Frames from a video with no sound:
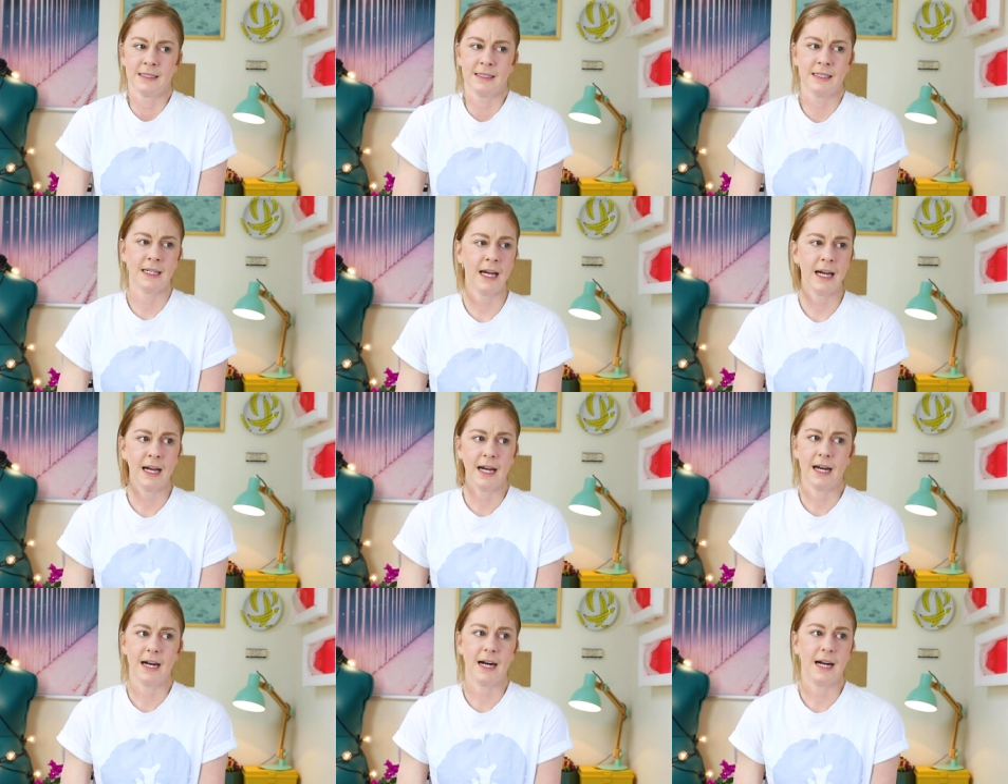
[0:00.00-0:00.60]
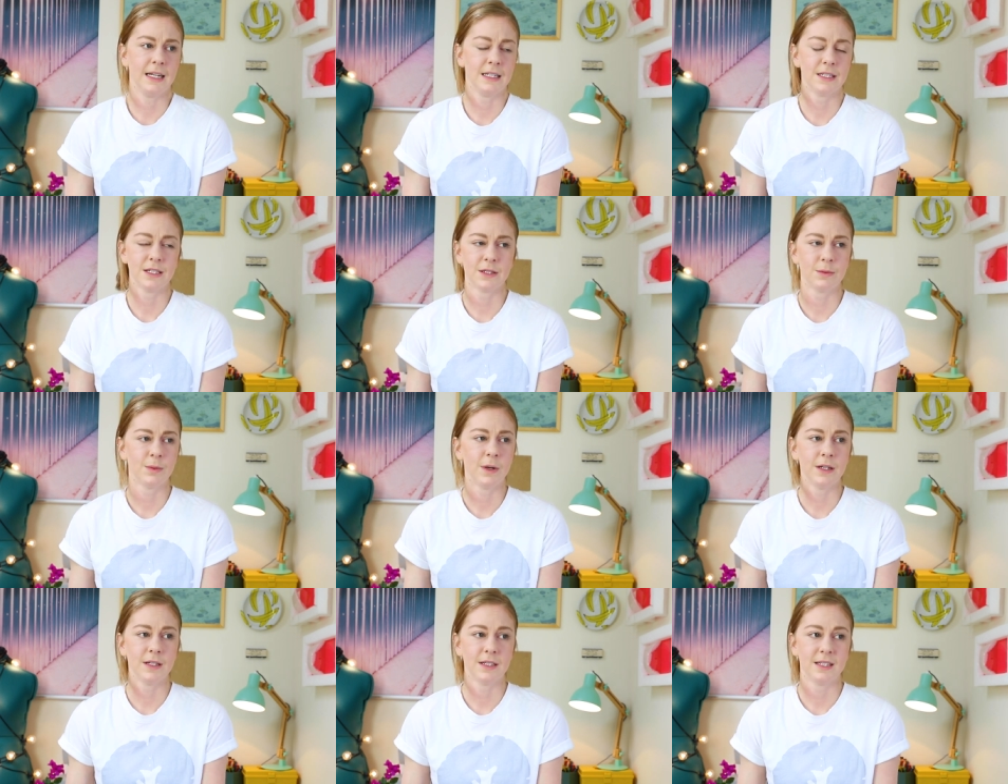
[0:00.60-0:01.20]
yeah, I
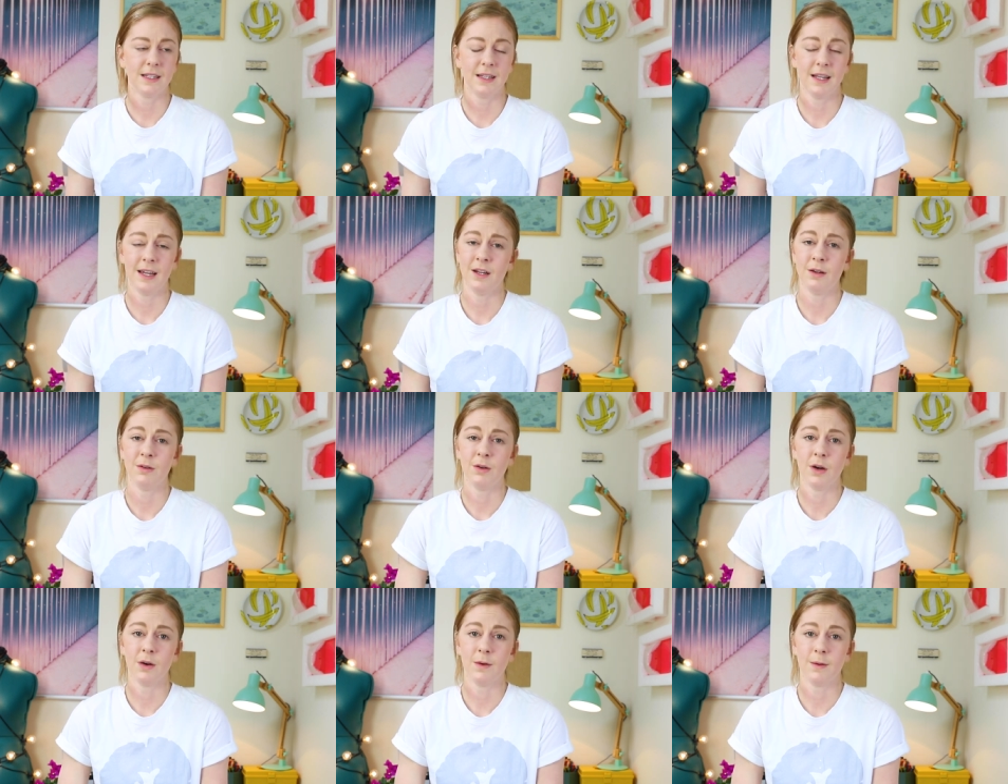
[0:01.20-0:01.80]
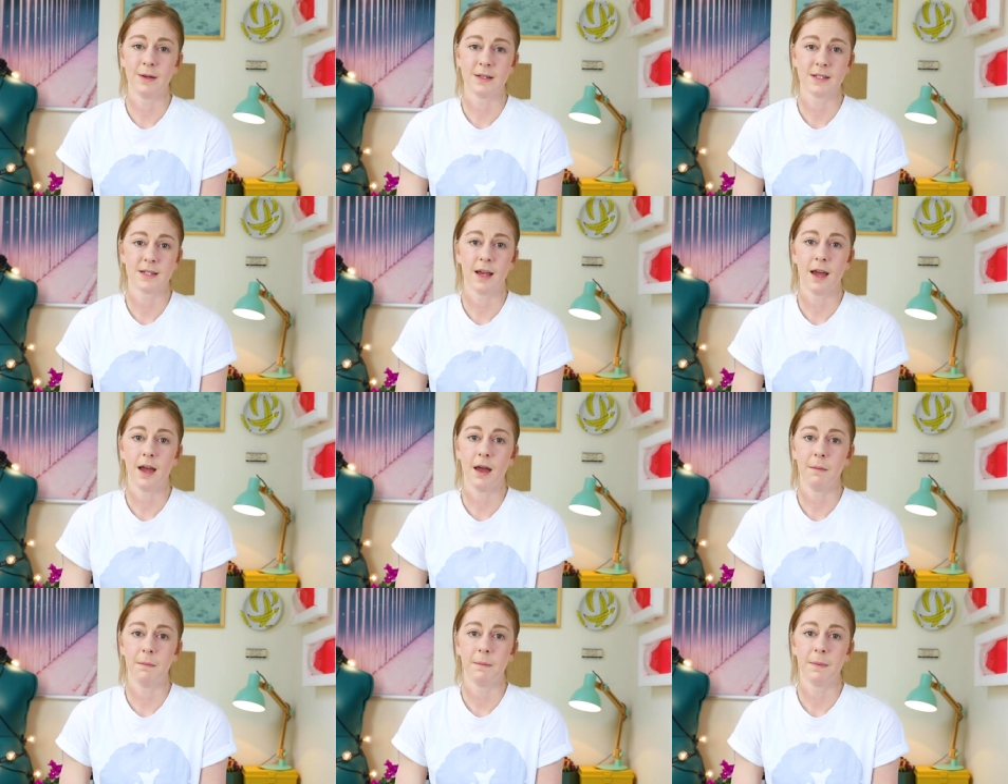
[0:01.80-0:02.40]
just wanted to let you know what's
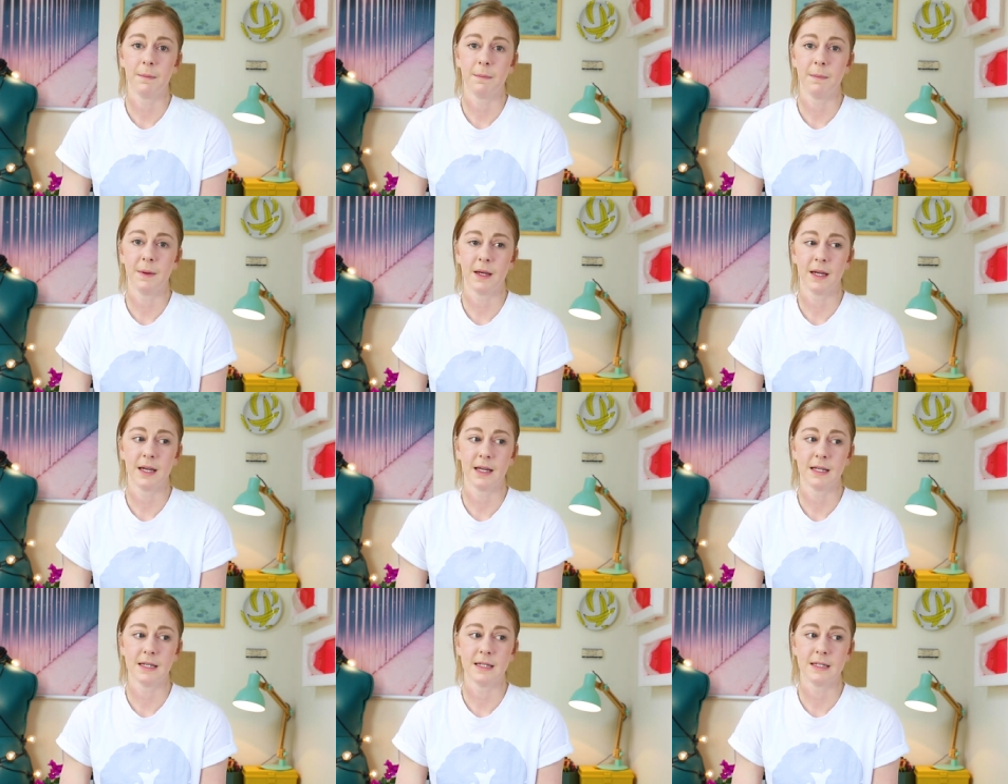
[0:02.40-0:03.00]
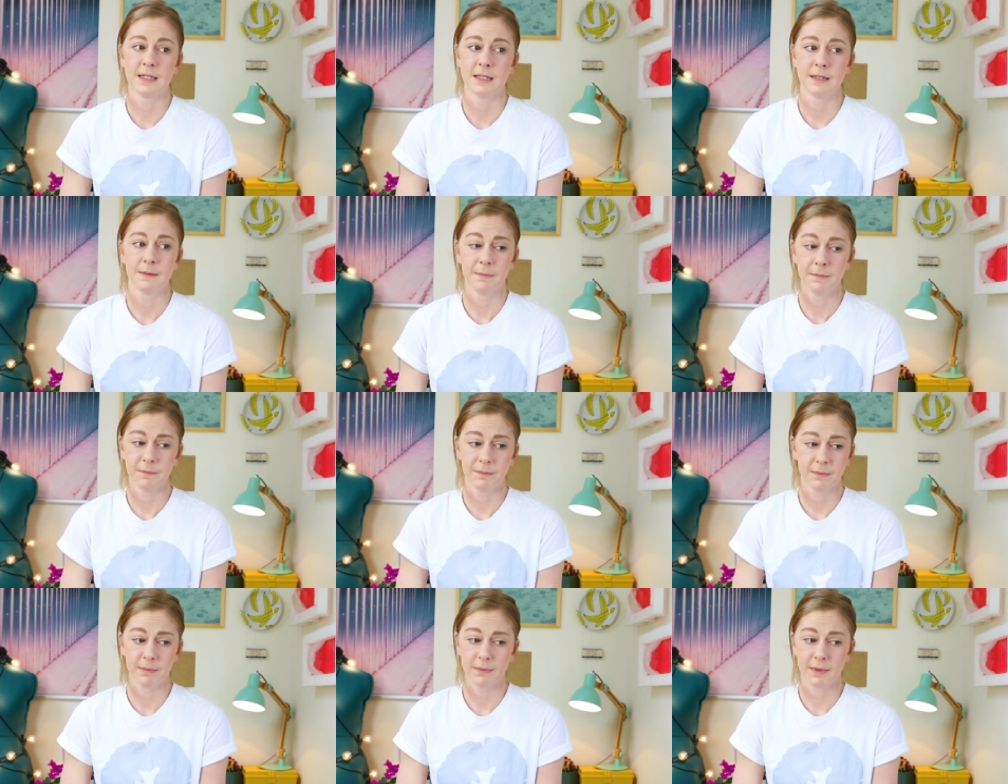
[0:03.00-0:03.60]
up because
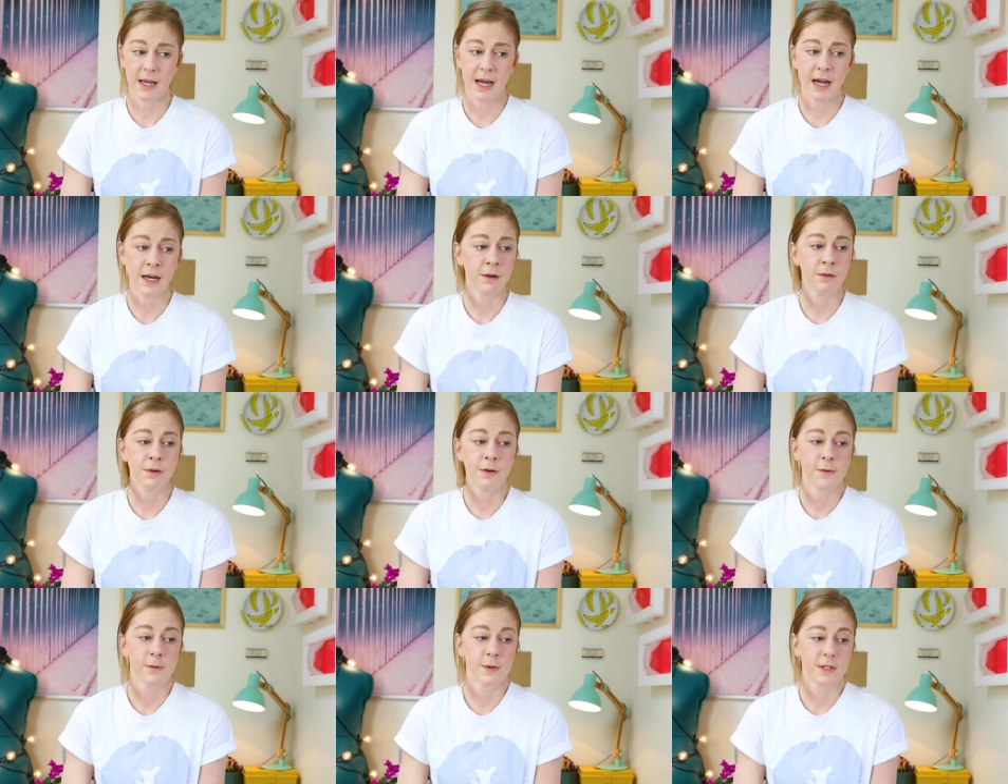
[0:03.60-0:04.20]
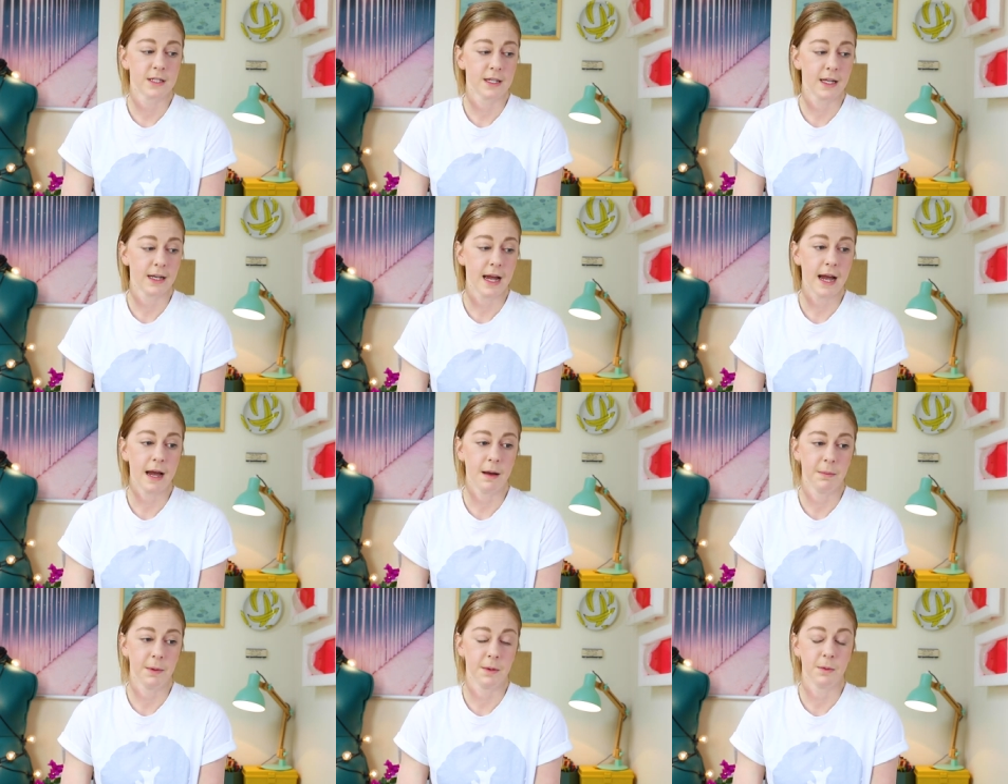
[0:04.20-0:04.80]
I don't know what's gonna
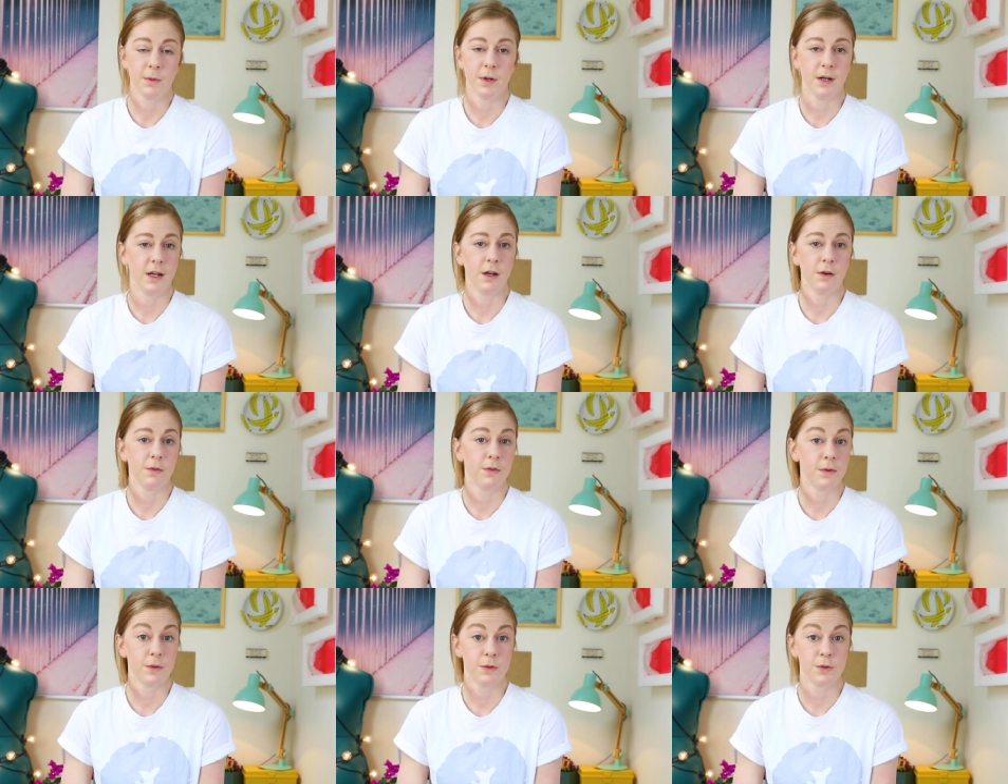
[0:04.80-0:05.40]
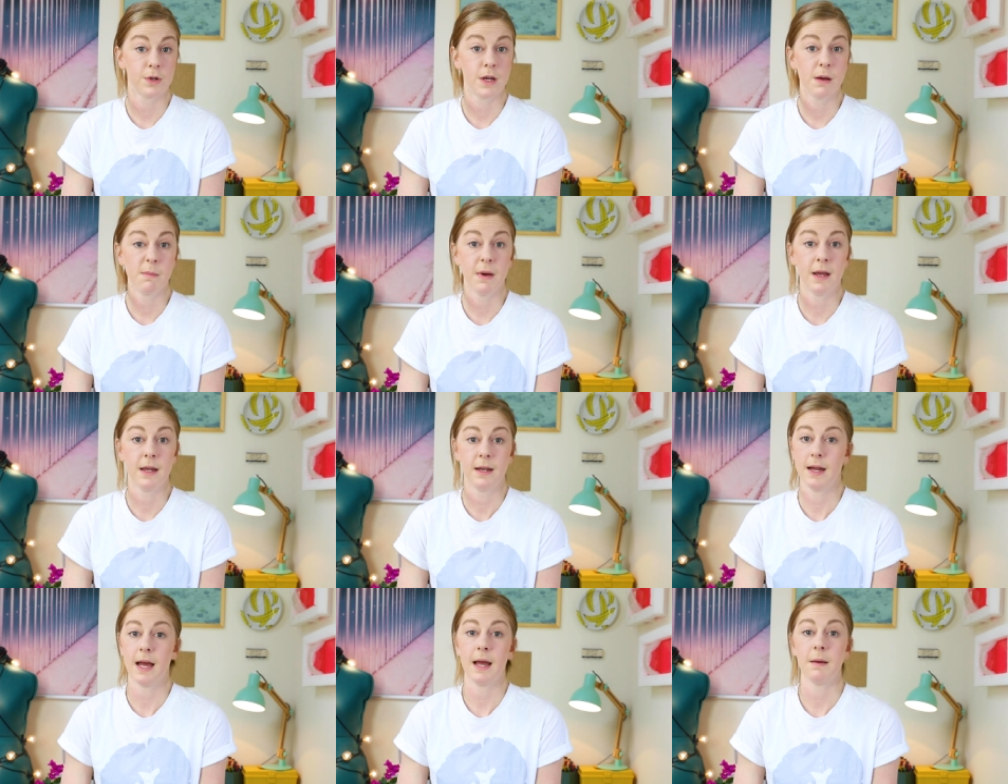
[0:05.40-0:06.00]
happen when I go through treatment.